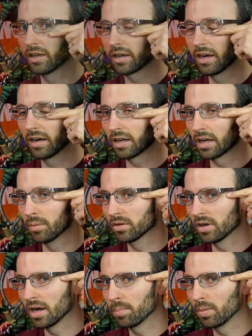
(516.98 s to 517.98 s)
that kind of comes
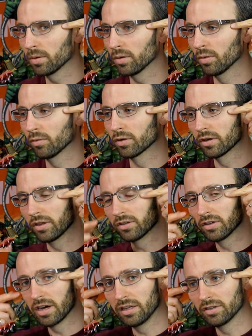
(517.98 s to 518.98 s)
up over the
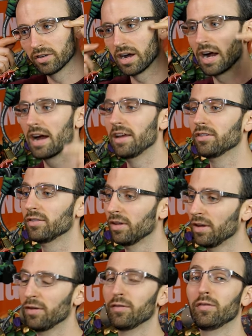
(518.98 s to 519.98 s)
sides of her eyes.
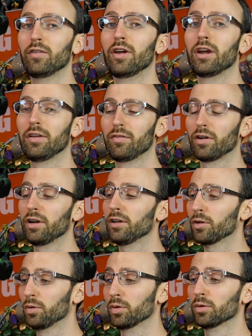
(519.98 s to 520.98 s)
Very, very
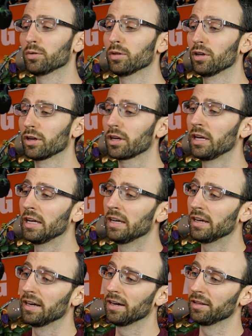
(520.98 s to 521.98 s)
cool look.
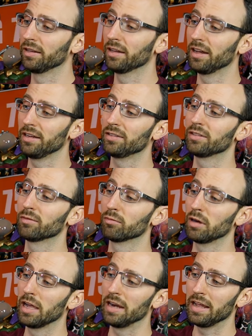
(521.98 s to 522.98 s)
The nice
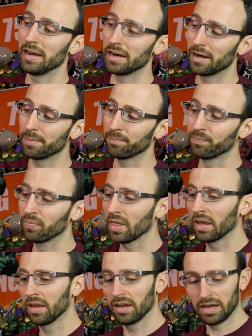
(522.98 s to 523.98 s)
red hair.
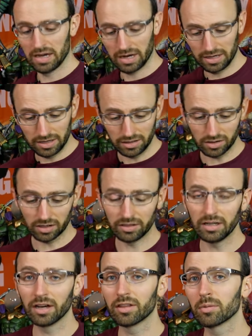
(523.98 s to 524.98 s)
And then you got
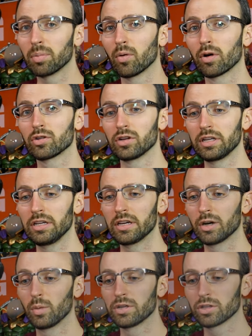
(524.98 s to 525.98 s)
the other portrait
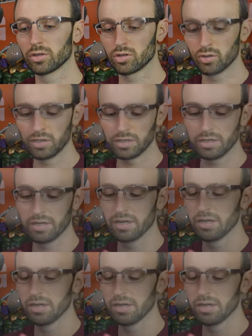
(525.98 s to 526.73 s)
here, which I'll show you